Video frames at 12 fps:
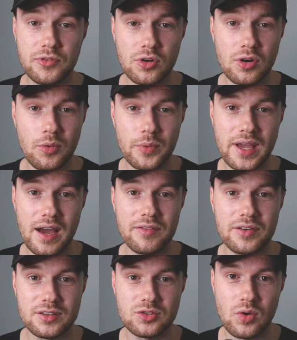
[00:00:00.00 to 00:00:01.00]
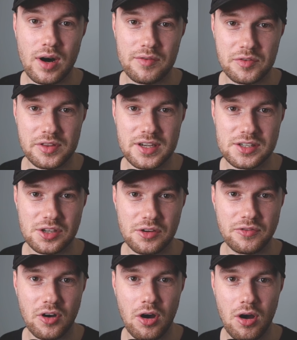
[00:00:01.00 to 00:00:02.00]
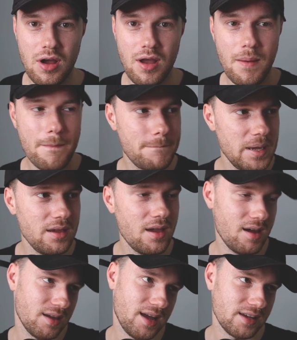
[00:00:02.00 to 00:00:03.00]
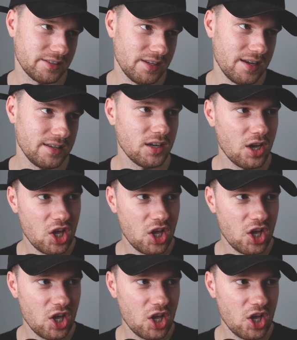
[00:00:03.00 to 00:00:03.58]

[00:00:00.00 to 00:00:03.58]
4, and we have driver of the year so far, Pierre Gasly.